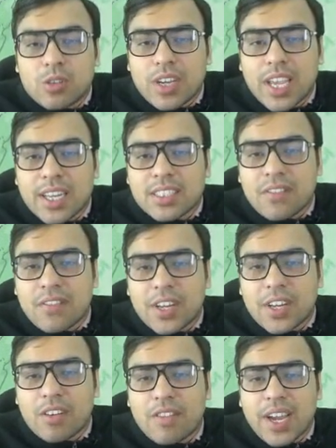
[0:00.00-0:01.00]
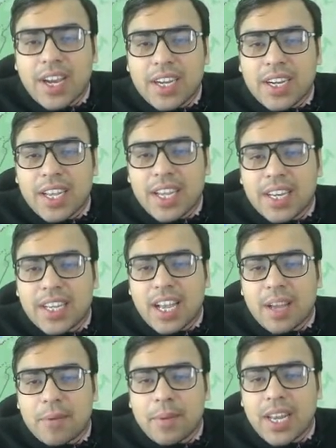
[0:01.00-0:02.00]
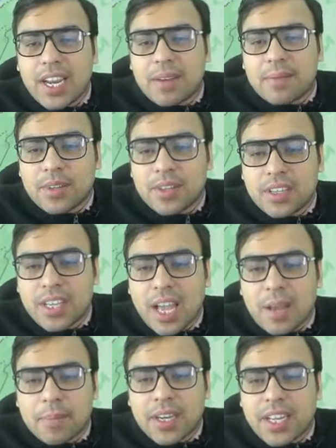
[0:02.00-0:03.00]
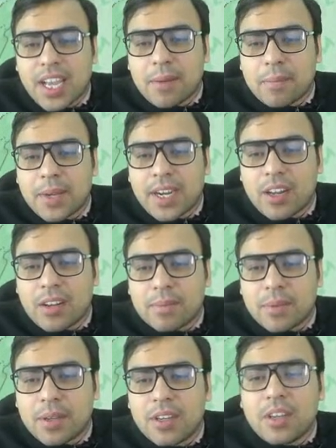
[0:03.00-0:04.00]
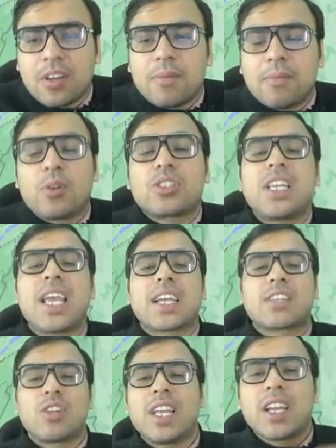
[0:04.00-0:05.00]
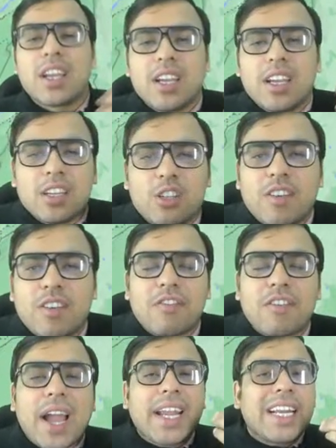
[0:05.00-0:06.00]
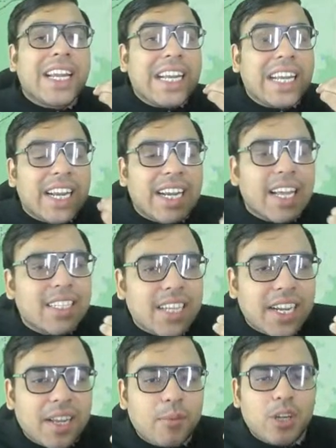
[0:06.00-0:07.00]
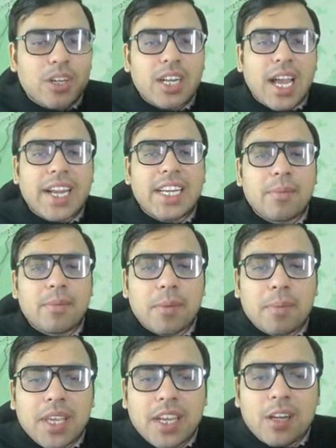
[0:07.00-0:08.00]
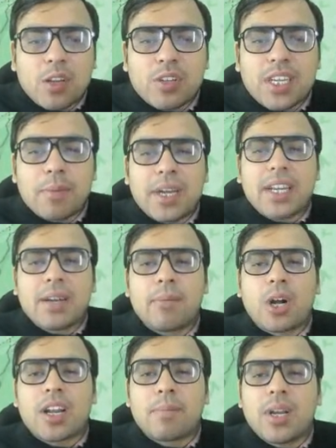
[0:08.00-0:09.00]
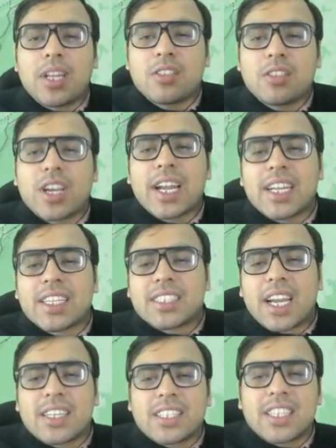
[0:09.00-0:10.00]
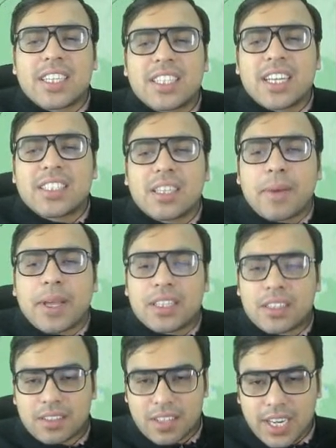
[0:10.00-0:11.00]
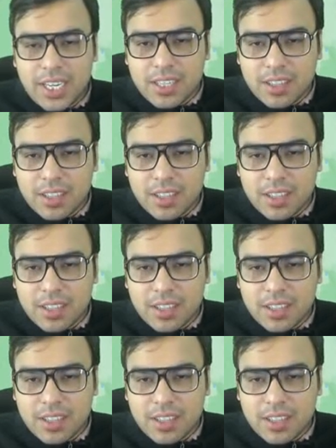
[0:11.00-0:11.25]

So here somewhere you will find, here yahan pe milega, yahan par and all. Mostly actually you will find in India China border ITBP, Indo Tibetan Border Police. You can understand this region is Tibet, right?